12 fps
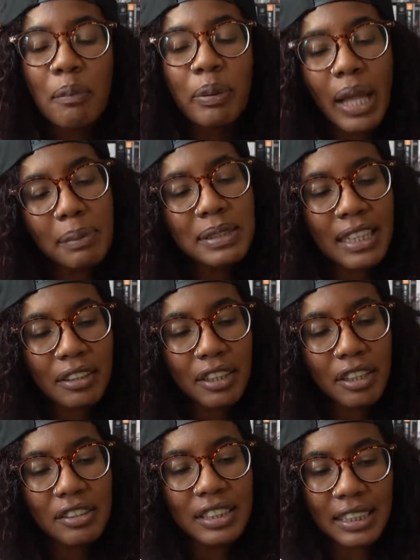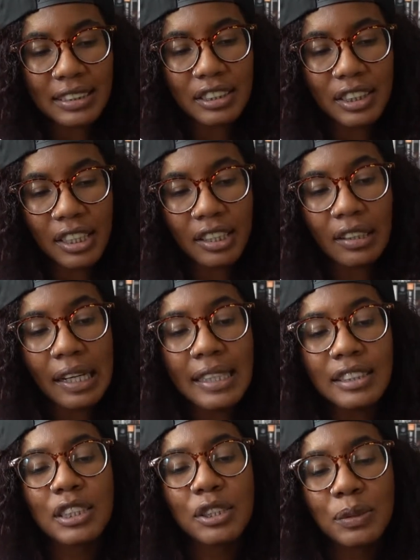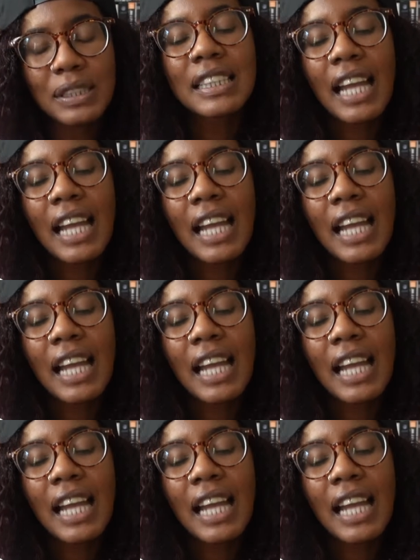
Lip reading: plops down in her desk chair, and shoots